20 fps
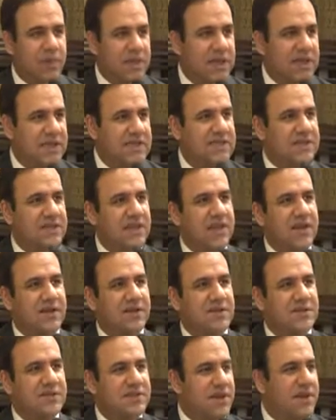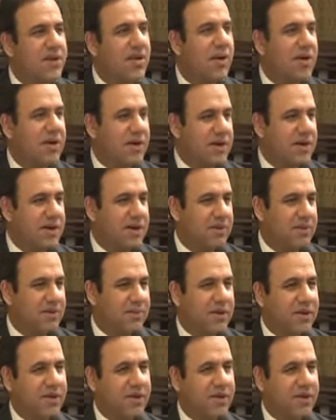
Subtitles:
place that still haunted him,